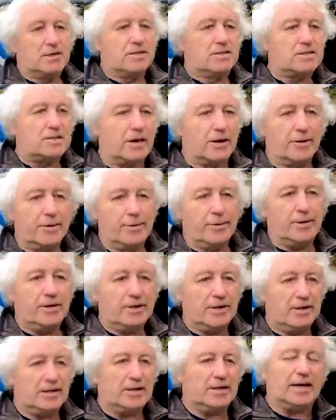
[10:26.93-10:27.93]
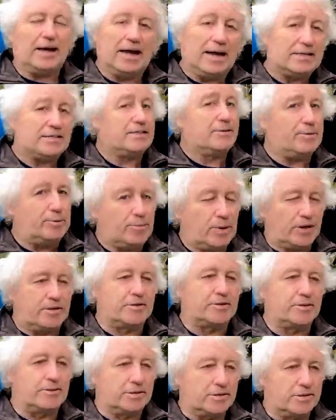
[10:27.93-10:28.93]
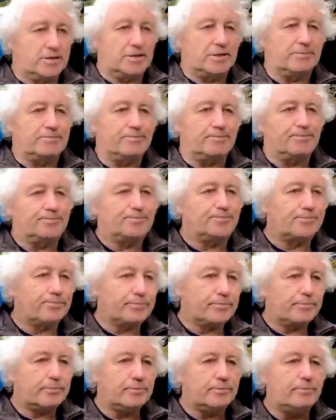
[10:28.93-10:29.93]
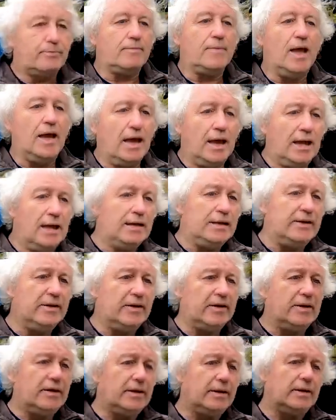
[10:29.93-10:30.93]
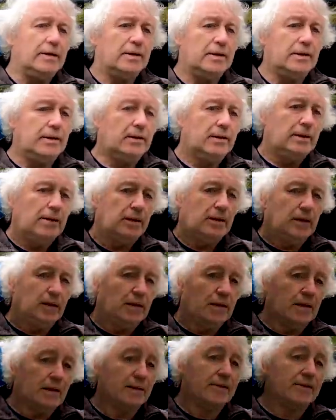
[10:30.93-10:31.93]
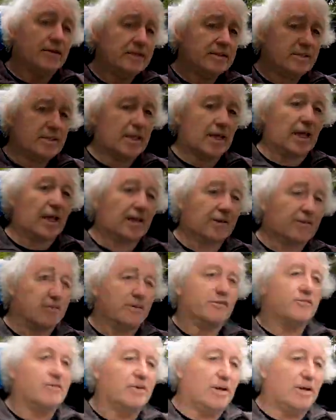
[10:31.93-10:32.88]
So it has to be petrol, doesn't it? And uh, and this thing